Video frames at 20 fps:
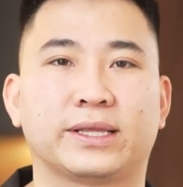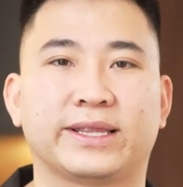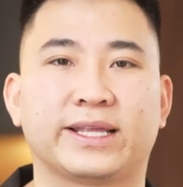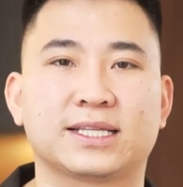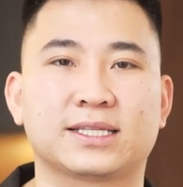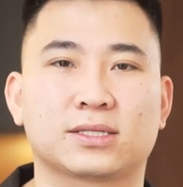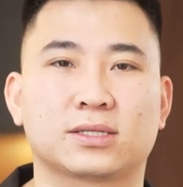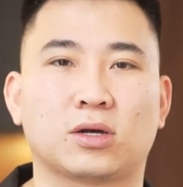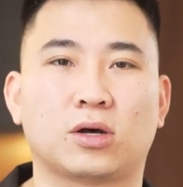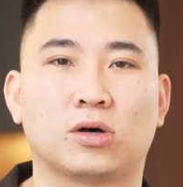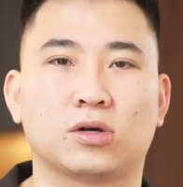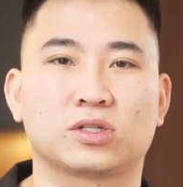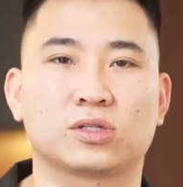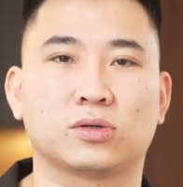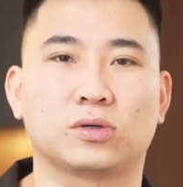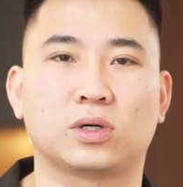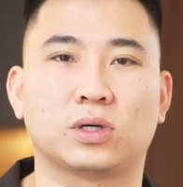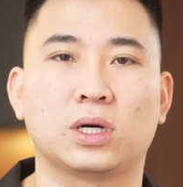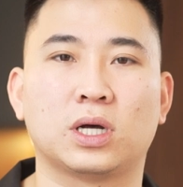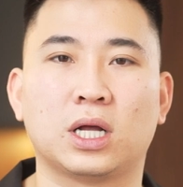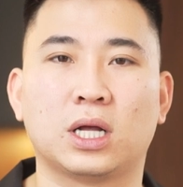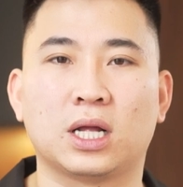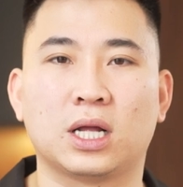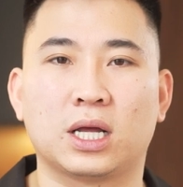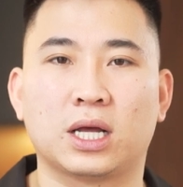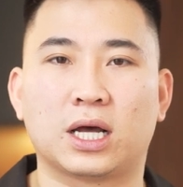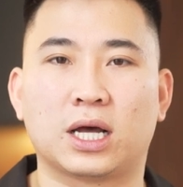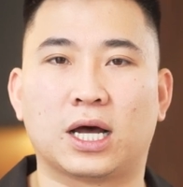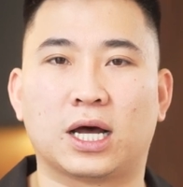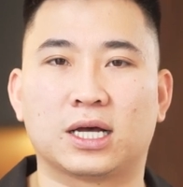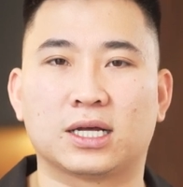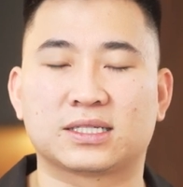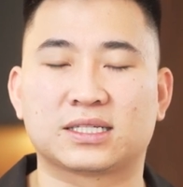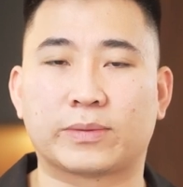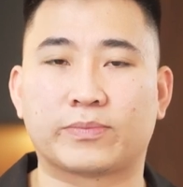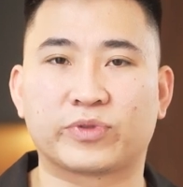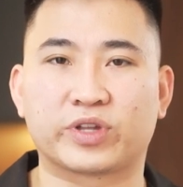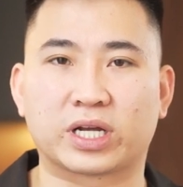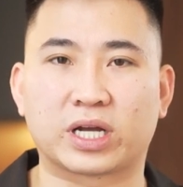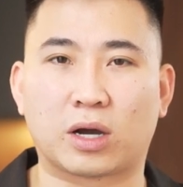And that's also
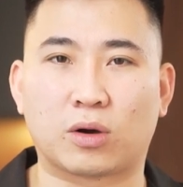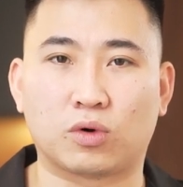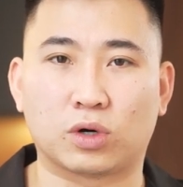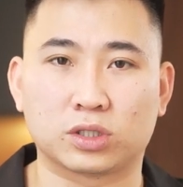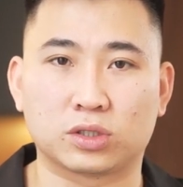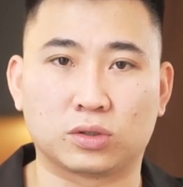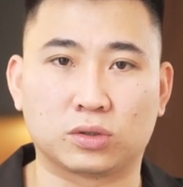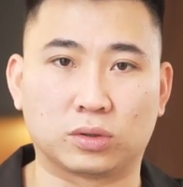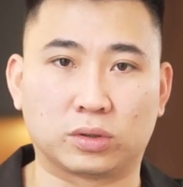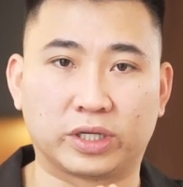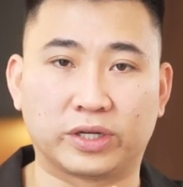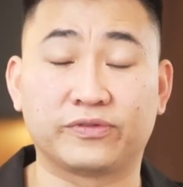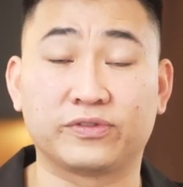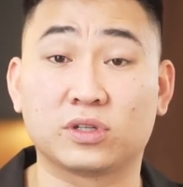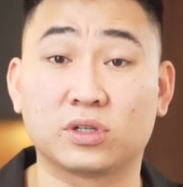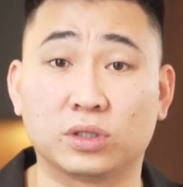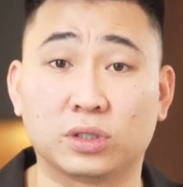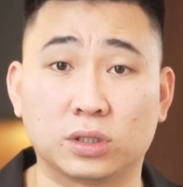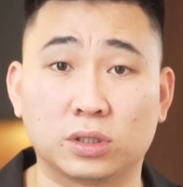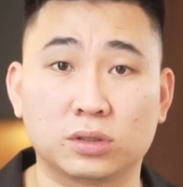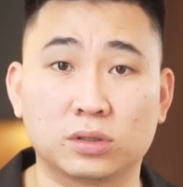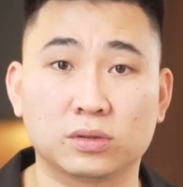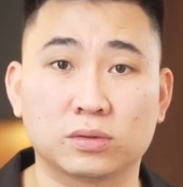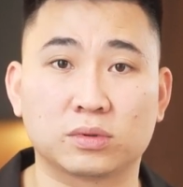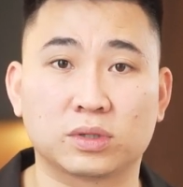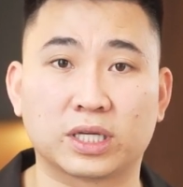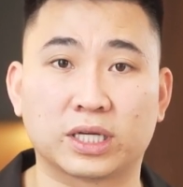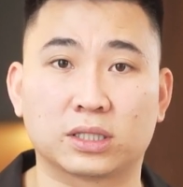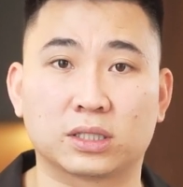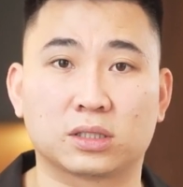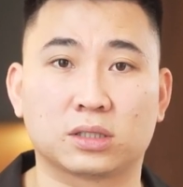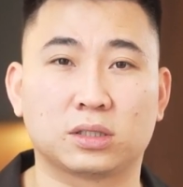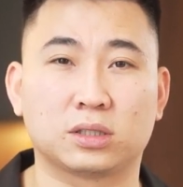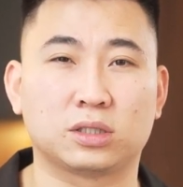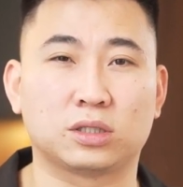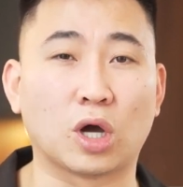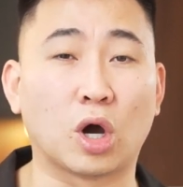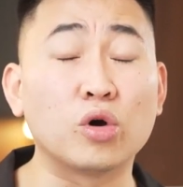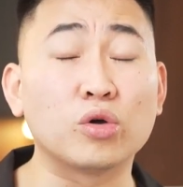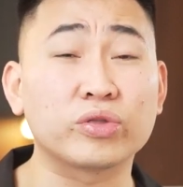something I want to give to you, that
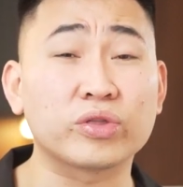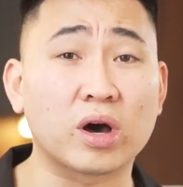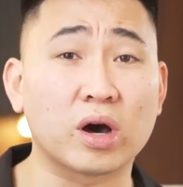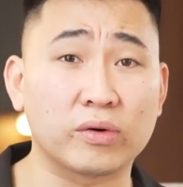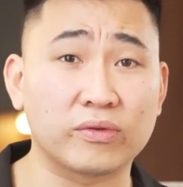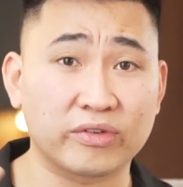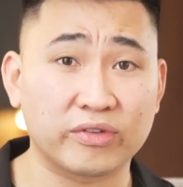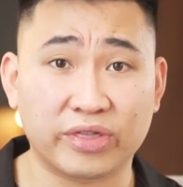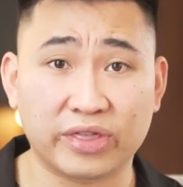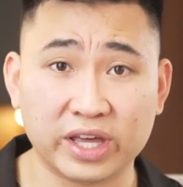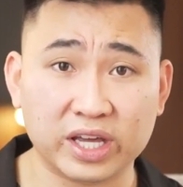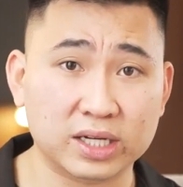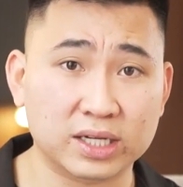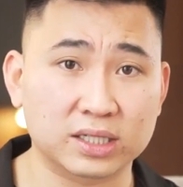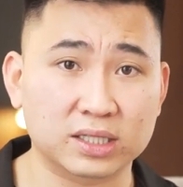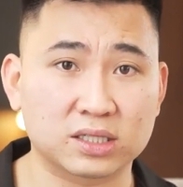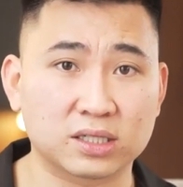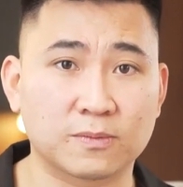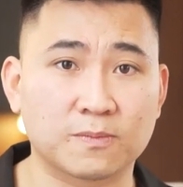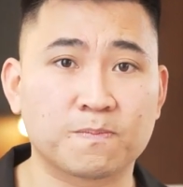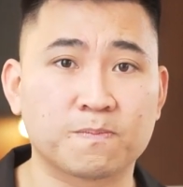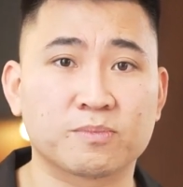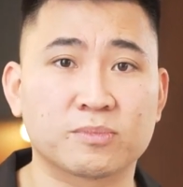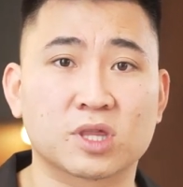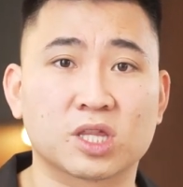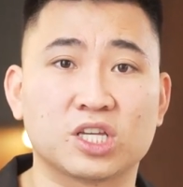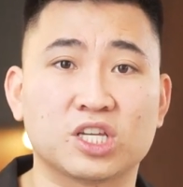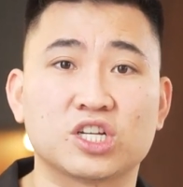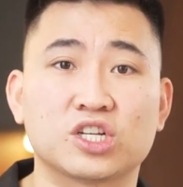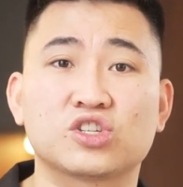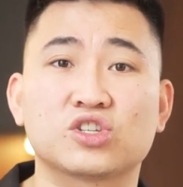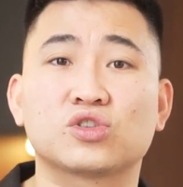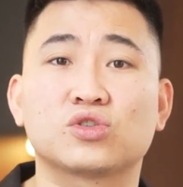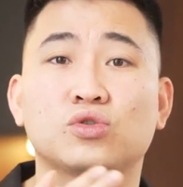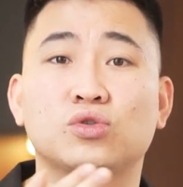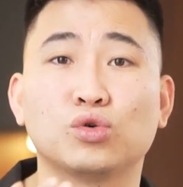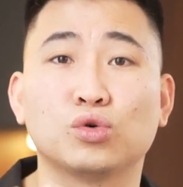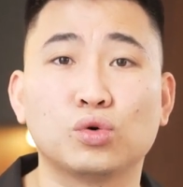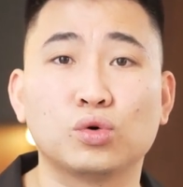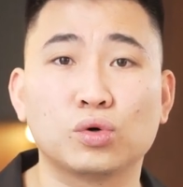don't overthink it,
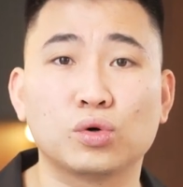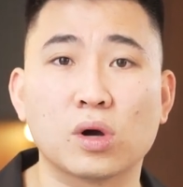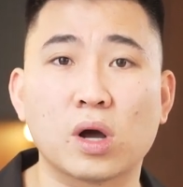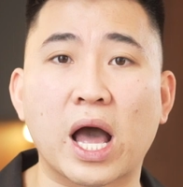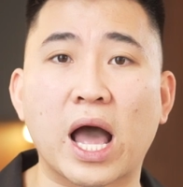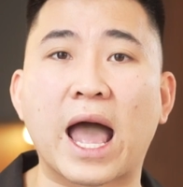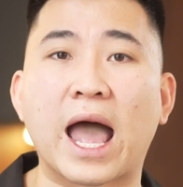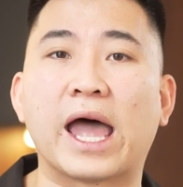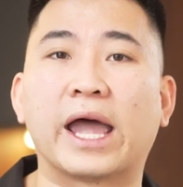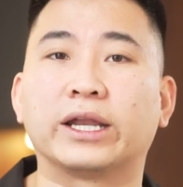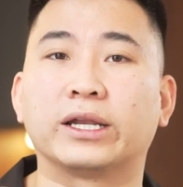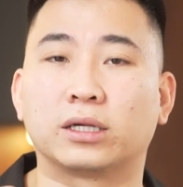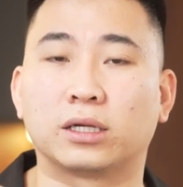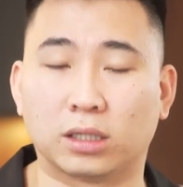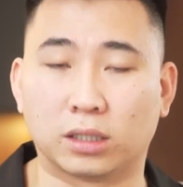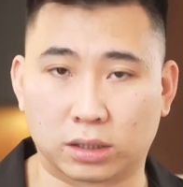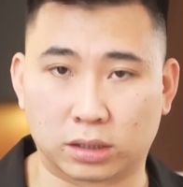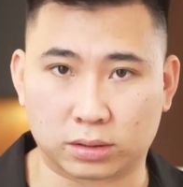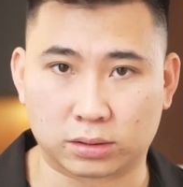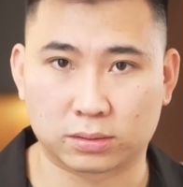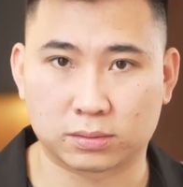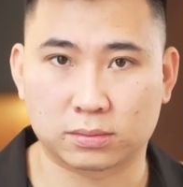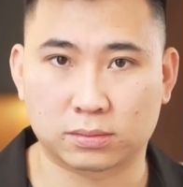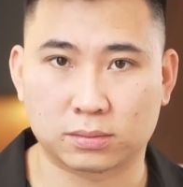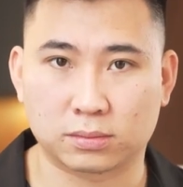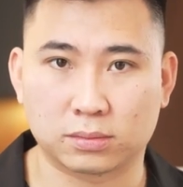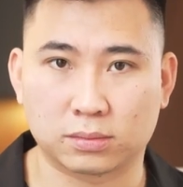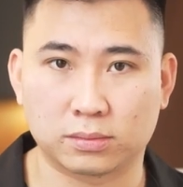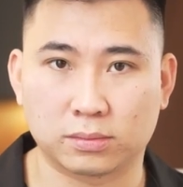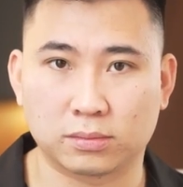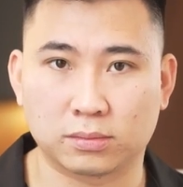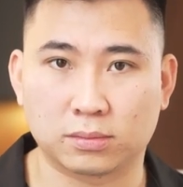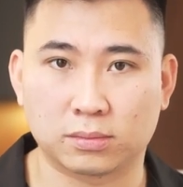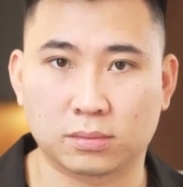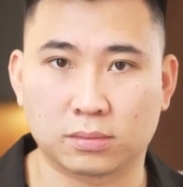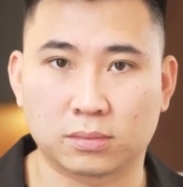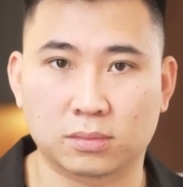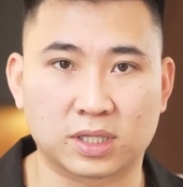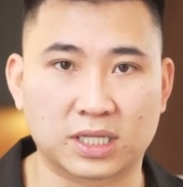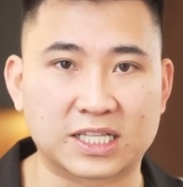just do and learn.
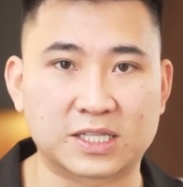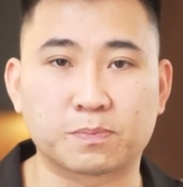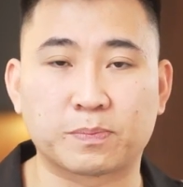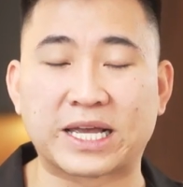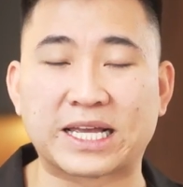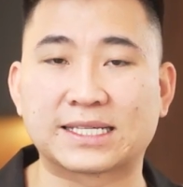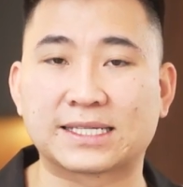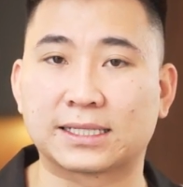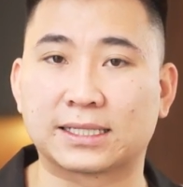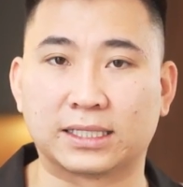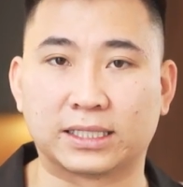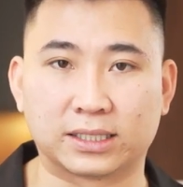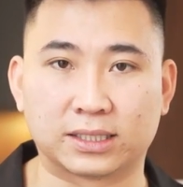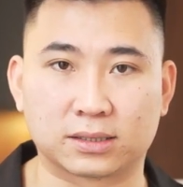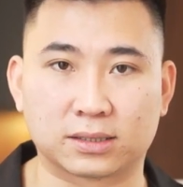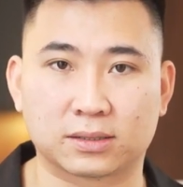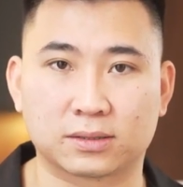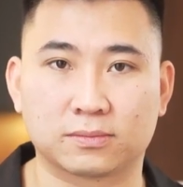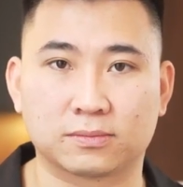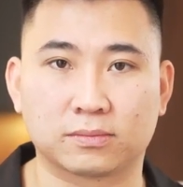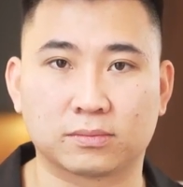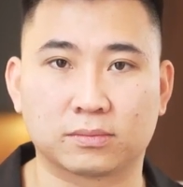That's basically it.